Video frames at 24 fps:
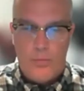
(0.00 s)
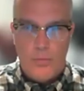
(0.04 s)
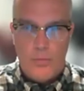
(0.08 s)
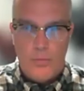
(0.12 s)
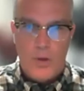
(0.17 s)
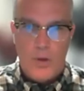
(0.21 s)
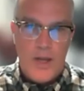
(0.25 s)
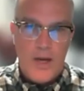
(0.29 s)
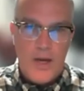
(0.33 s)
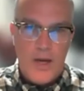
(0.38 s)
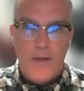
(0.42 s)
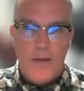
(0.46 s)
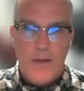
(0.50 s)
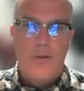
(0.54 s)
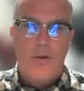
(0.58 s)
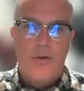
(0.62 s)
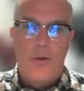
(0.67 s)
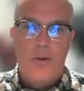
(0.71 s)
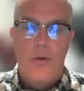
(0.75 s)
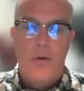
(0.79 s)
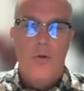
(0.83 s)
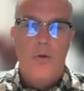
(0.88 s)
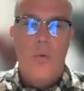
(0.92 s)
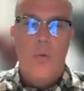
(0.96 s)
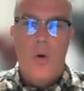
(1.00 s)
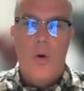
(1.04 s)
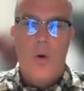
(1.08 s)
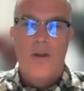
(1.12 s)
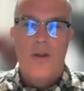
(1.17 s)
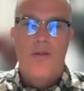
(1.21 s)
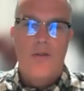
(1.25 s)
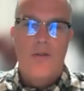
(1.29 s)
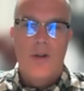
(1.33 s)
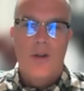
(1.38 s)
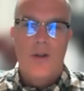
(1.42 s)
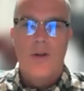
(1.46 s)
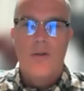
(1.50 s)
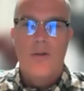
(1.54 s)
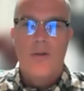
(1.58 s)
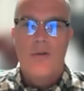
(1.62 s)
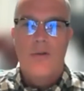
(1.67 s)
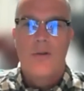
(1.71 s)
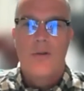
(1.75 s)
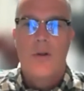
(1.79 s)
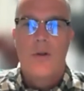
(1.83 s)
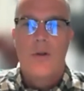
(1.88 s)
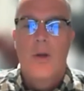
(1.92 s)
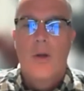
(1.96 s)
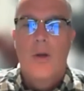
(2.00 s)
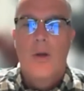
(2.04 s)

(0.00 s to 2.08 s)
relates to Ward 6,